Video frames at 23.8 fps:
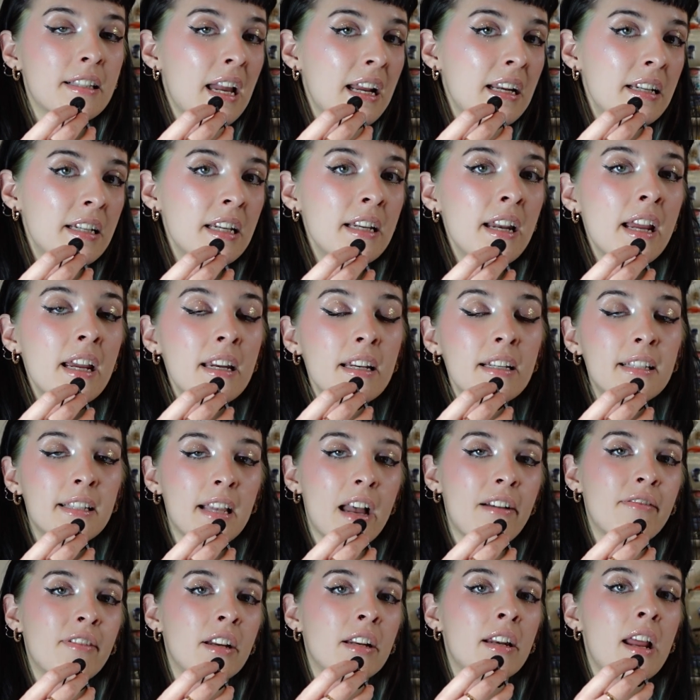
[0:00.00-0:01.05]

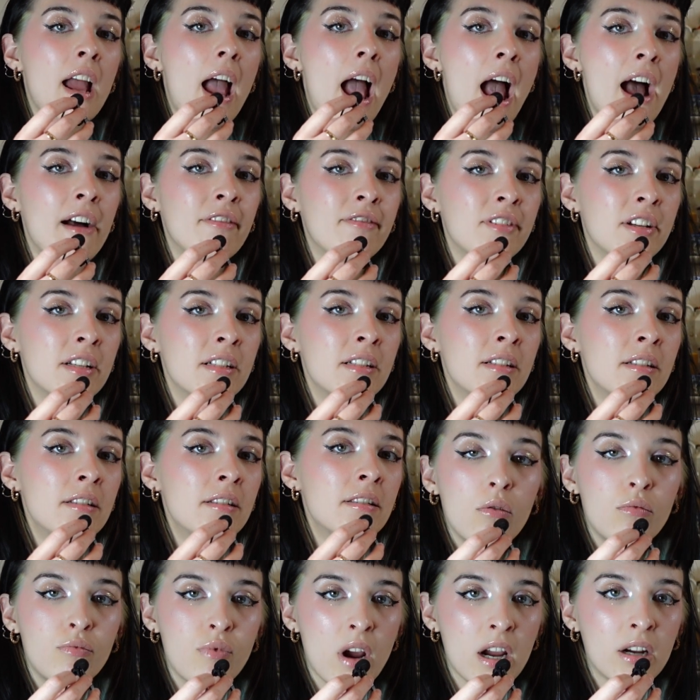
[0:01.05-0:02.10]
1987,
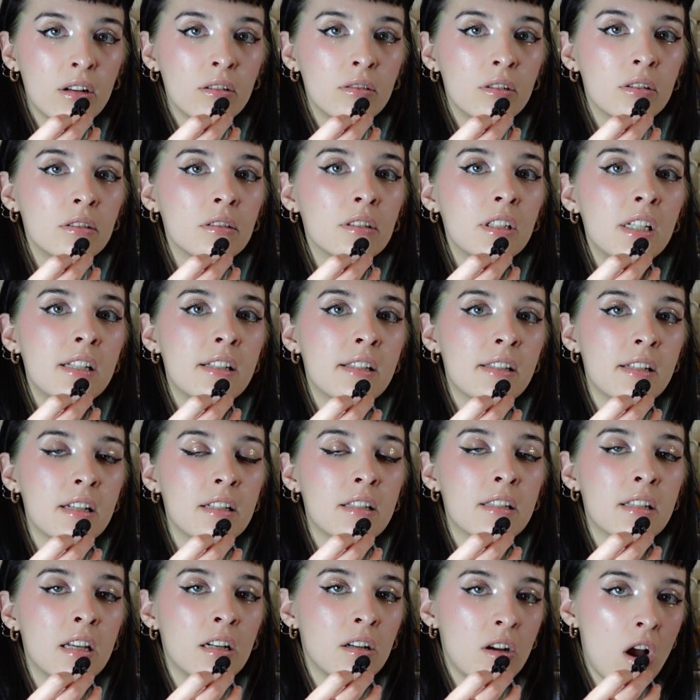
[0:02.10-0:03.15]
Evans regularly
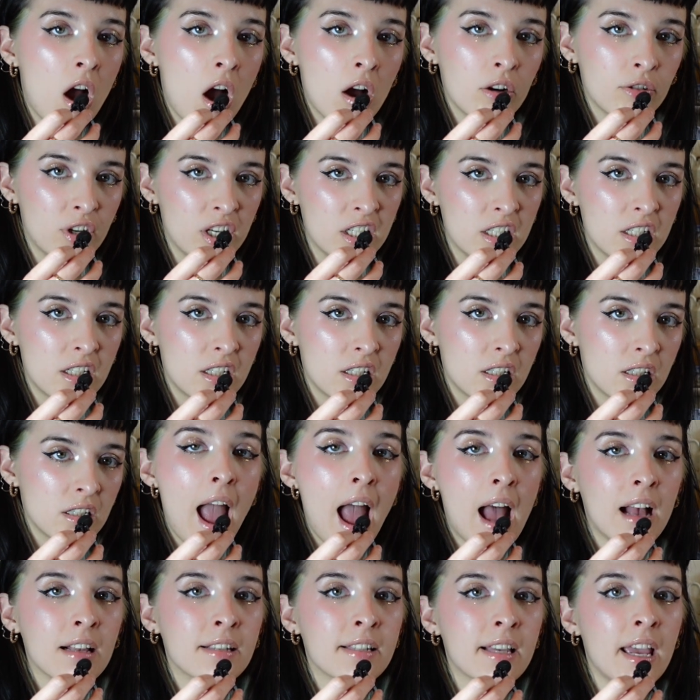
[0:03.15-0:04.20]
sits in Congress
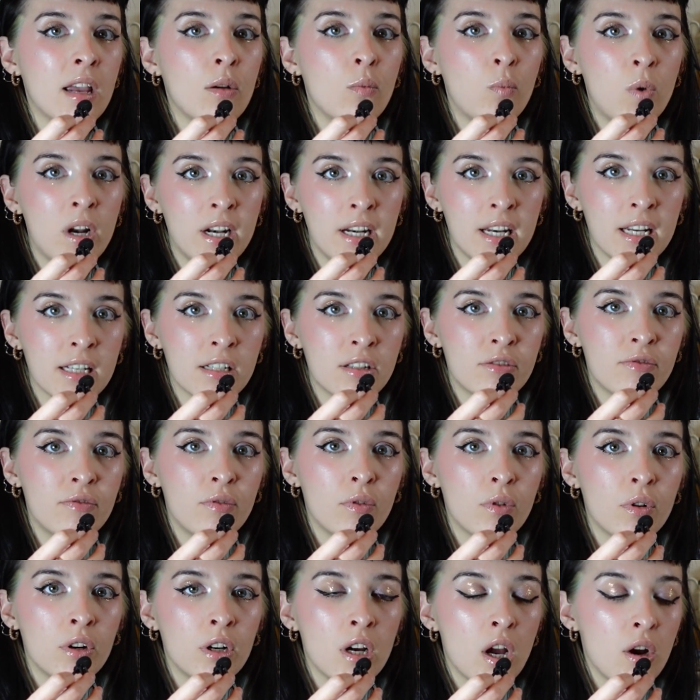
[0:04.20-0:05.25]
as a witness
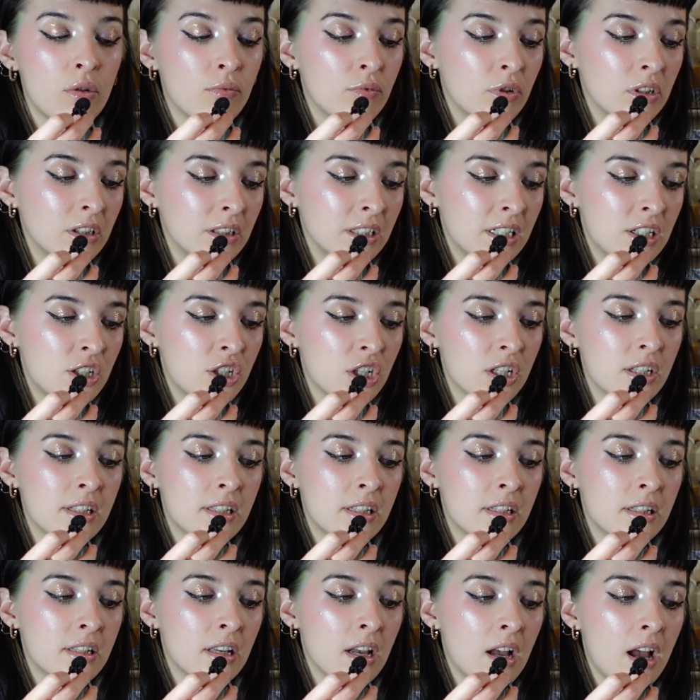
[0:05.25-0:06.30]
for
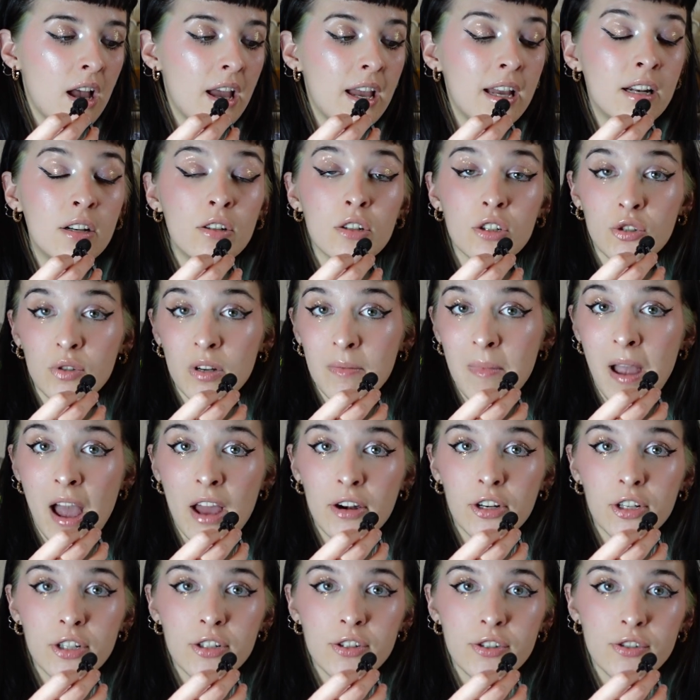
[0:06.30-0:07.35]
religious industry
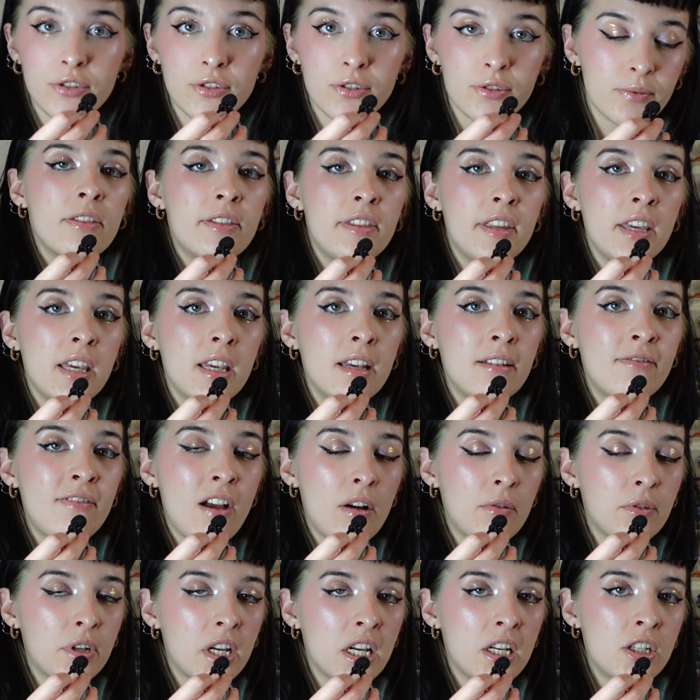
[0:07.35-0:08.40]
matters. The
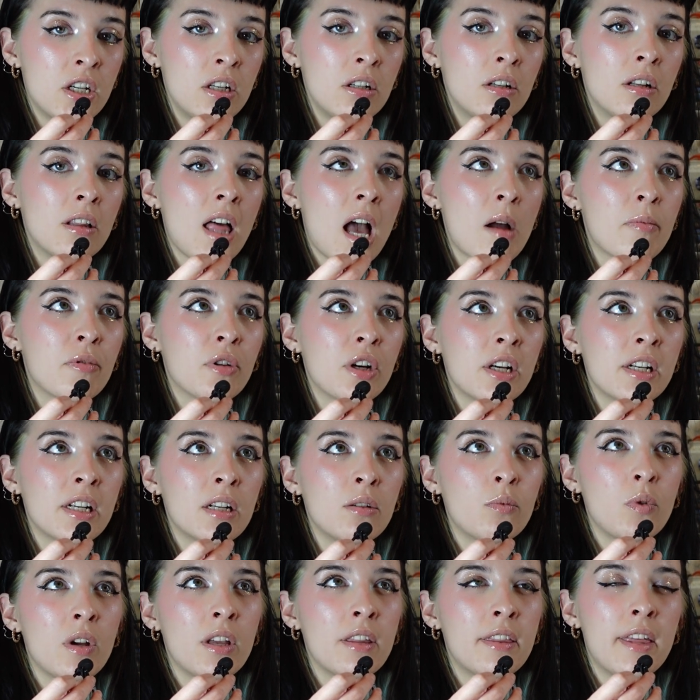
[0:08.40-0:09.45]
foundation
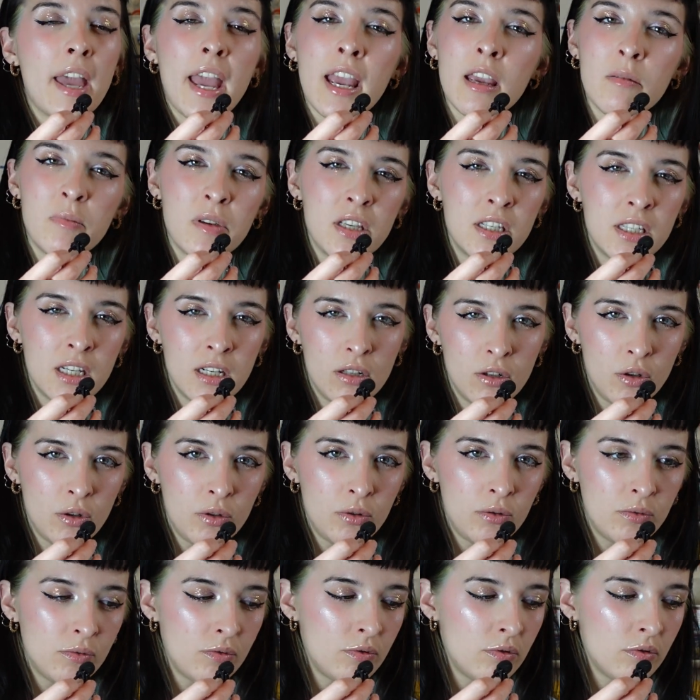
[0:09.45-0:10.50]
collaborated with ABC
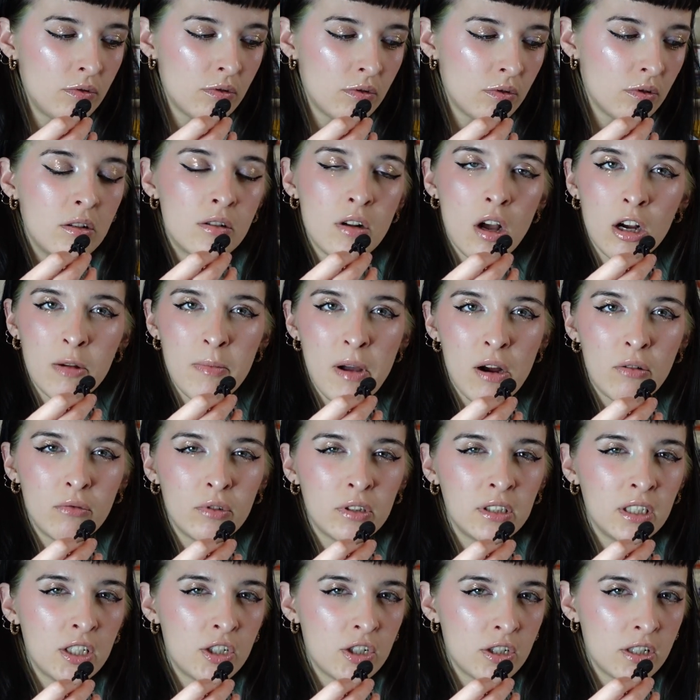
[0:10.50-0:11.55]
News to talk about
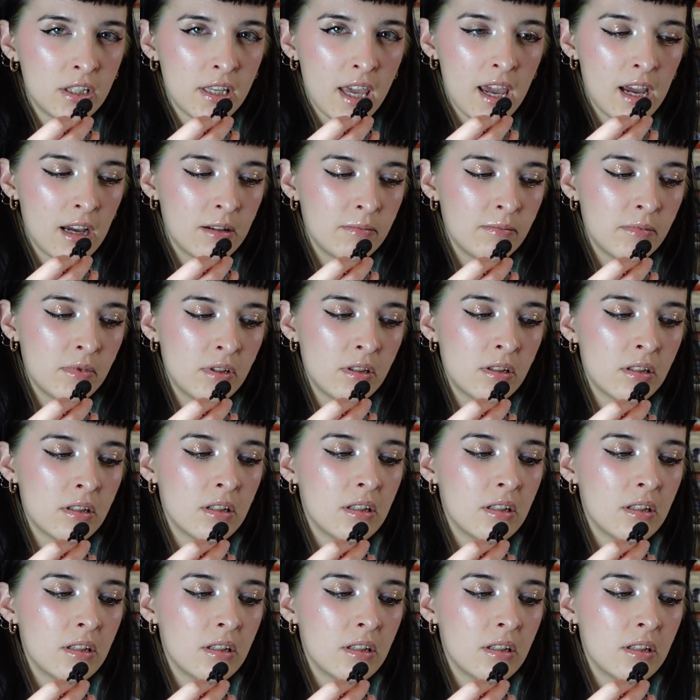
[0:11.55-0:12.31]
religious scams,